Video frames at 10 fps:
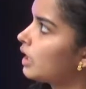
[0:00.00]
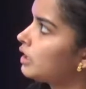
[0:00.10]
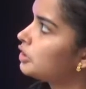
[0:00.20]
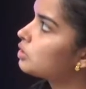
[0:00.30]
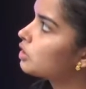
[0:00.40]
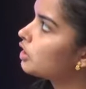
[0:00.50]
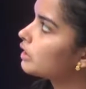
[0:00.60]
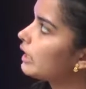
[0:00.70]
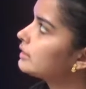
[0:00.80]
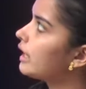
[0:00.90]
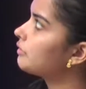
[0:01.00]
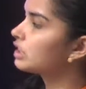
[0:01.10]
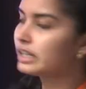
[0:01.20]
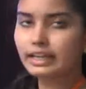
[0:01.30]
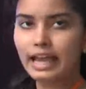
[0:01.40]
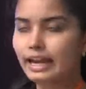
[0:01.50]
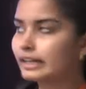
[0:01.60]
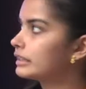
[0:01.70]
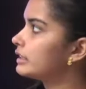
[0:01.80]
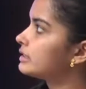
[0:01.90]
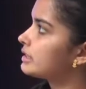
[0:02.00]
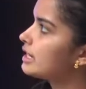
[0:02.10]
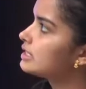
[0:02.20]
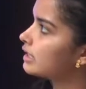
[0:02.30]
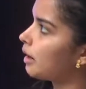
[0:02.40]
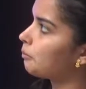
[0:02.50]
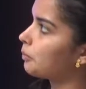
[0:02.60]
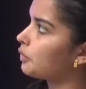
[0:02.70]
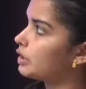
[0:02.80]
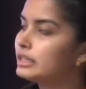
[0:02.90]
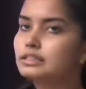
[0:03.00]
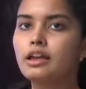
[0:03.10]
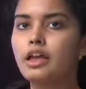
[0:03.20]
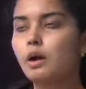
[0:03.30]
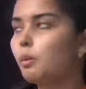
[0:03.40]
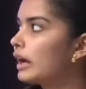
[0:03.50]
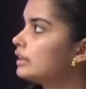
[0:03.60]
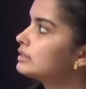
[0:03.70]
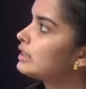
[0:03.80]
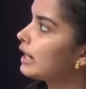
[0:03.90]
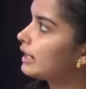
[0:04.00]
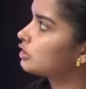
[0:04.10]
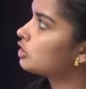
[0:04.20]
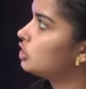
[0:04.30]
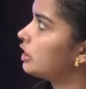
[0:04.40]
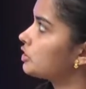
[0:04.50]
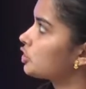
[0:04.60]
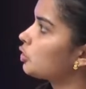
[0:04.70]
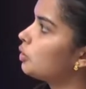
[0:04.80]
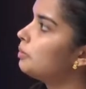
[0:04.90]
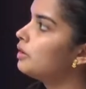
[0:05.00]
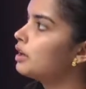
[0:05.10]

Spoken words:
Nucleotides have 3 characteristics, components. One is a nitrogenous group,